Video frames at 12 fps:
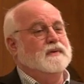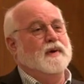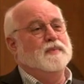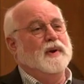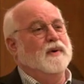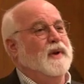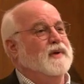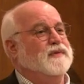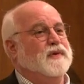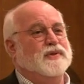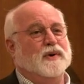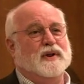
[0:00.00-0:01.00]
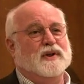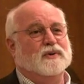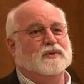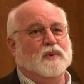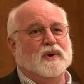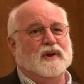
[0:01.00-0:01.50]
I've been around for 30
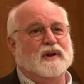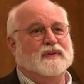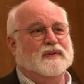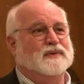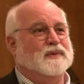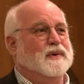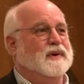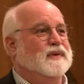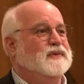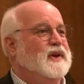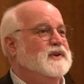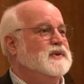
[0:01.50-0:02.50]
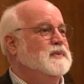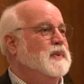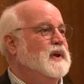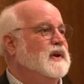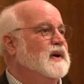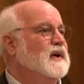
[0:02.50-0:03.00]
years working in this organization,
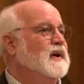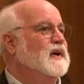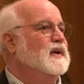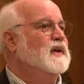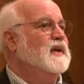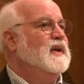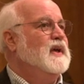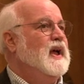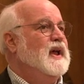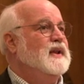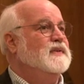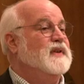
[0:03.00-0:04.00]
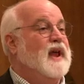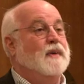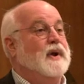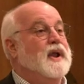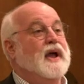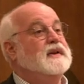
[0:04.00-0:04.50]
and it's
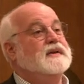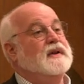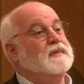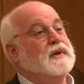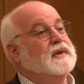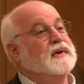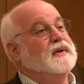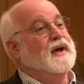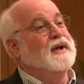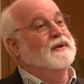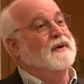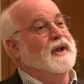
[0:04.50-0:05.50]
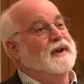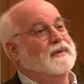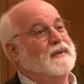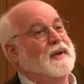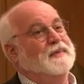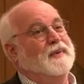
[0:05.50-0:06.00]
now a $19 million
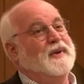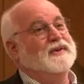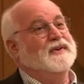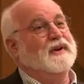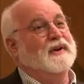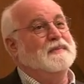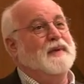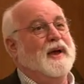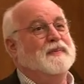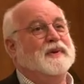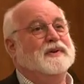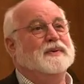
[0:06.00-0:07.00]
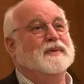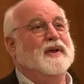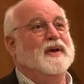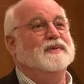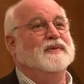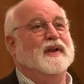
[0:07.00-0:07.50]
annual operation, and I'm happy to
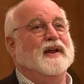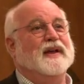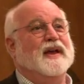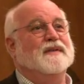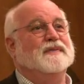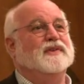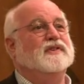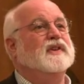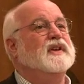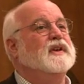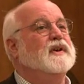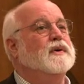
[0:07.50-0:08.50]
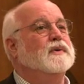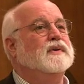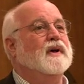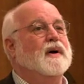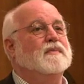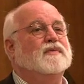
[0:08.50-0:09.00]
announce that I have a CEO,
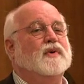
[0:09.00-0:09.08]
Tom